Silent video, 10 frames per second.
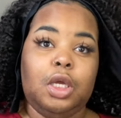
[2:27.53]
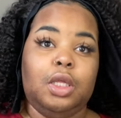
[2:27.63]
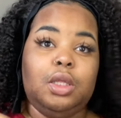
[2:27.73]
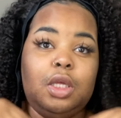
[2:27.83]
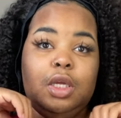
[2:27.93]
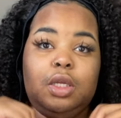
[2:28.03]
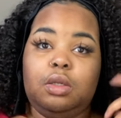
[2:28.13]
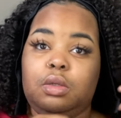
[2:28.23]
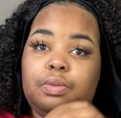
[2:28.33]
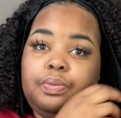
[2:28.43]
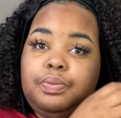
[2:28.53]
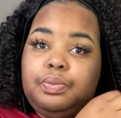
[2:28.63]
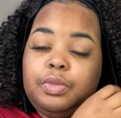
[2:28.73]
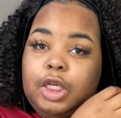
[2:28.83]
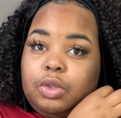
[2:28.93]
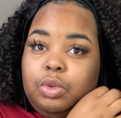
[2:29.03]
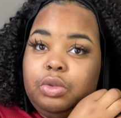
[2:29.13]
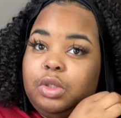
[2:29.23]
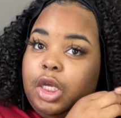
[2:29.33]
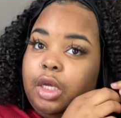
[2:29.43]
And then that's when
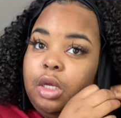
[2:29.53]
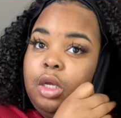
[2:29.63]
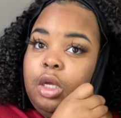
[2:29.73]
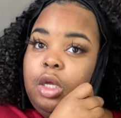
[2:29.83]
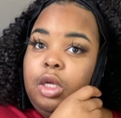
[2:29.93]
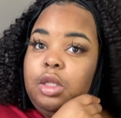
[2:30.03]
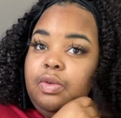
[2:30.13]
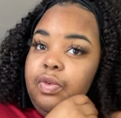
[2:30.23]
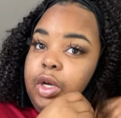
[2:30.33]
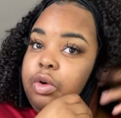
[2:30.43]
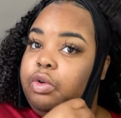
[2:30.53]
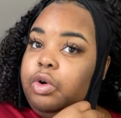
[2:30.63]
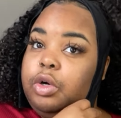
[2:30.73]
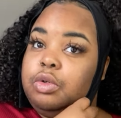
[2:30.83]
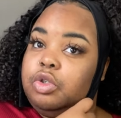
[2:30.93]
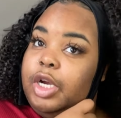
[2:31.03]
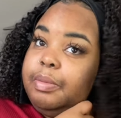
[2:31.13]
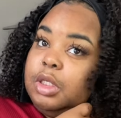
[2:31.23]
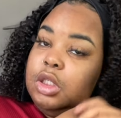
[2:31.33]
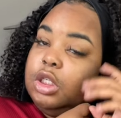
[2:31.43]
you take the Velcro
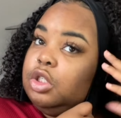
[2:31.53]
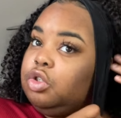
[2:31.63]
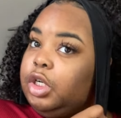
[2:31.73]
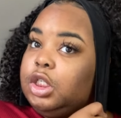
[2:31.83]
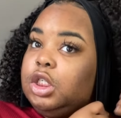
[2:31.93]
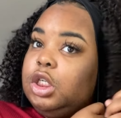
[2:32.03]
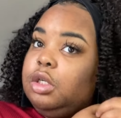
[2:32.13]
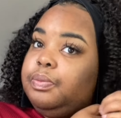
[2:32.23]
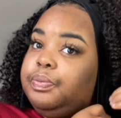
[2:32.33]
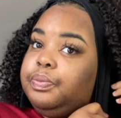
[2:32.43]
strap. This is stretchy.